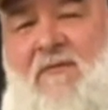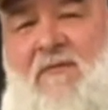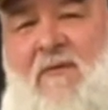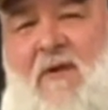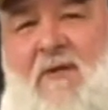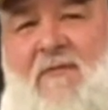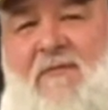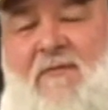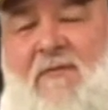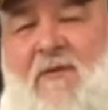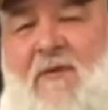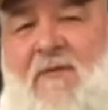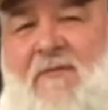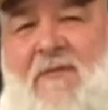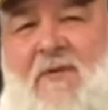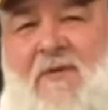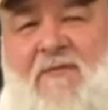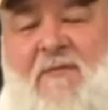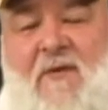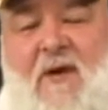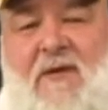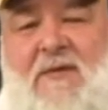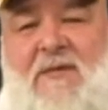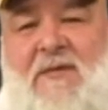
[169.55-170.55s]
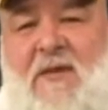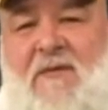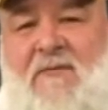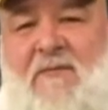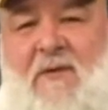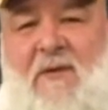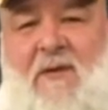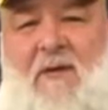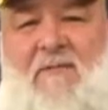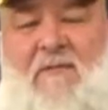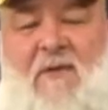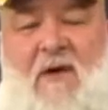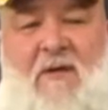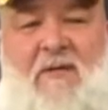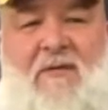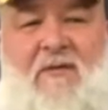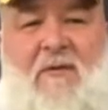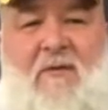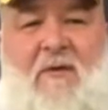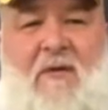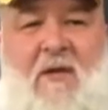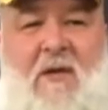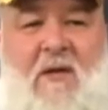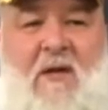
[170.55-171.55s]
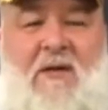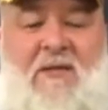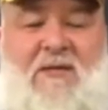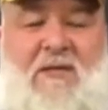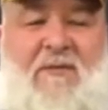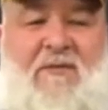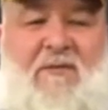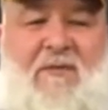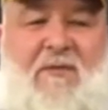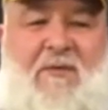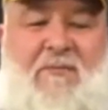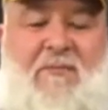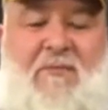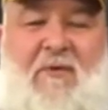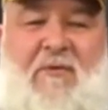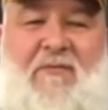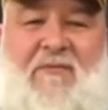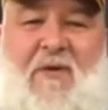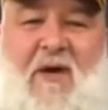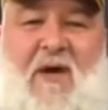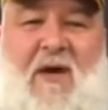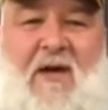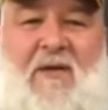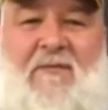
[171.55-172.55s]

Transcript: 550, 570, 573.5.